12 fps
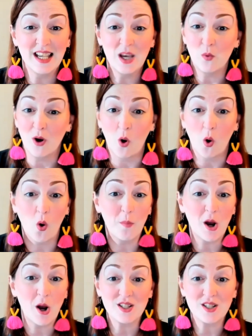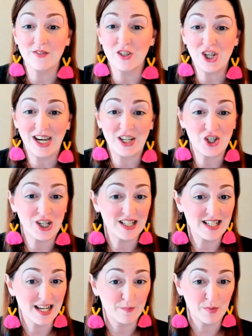We're all part of a changing
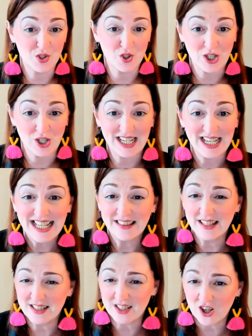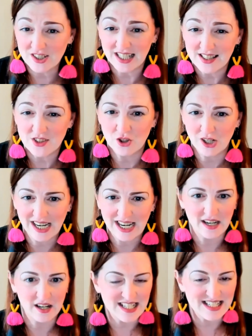tapestry. There's art history in
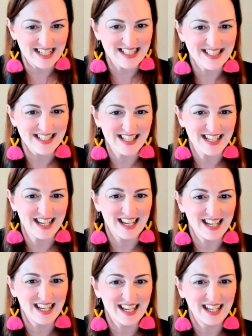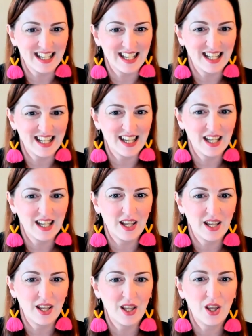identity. We
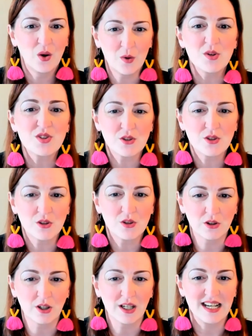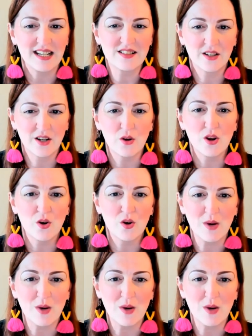must create to know who we can be.